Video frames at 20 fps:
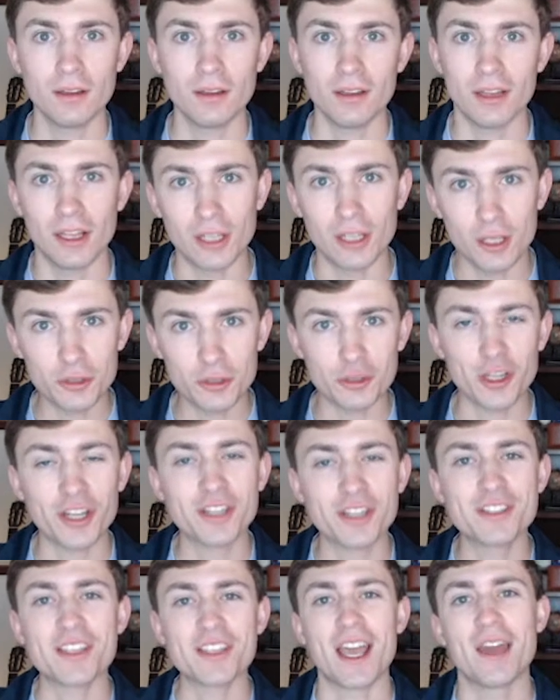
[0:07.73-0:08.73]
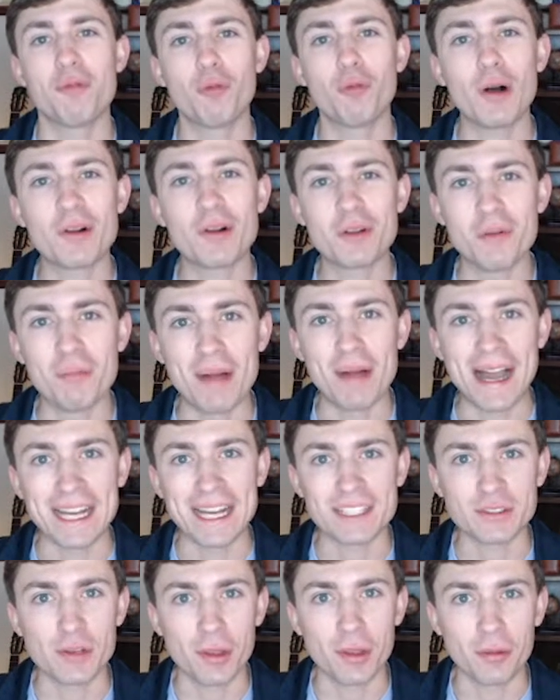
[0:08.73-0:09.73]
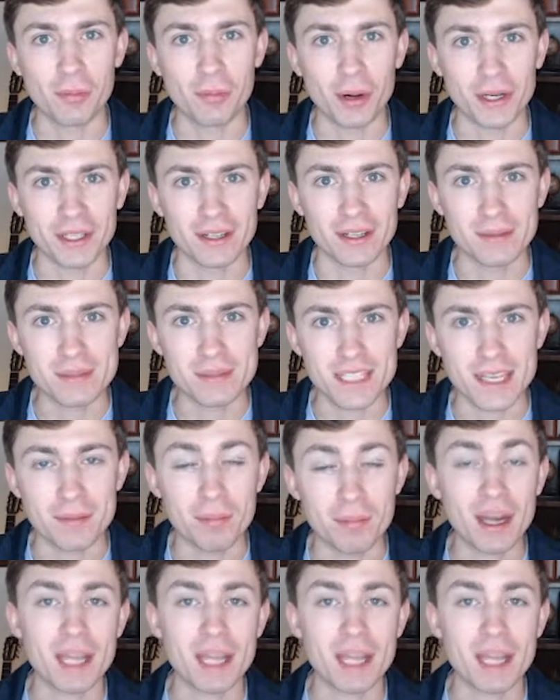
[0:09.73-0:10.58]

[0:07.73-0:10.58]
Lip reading: Hello traders, and welcome back to another market update.